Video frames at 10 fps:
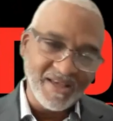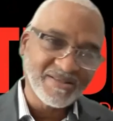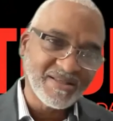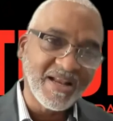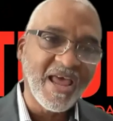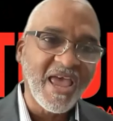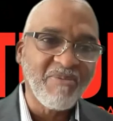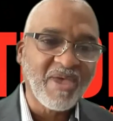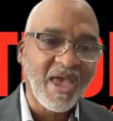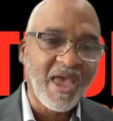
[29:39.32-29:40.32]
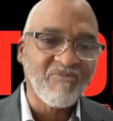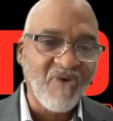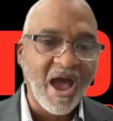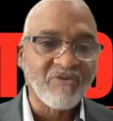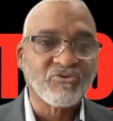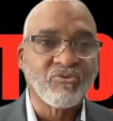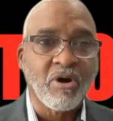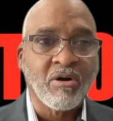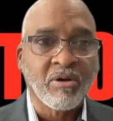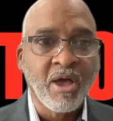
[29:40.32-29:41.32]
hence the name came Five
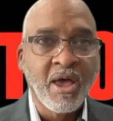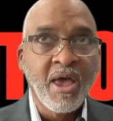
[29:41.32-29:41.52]
Strong.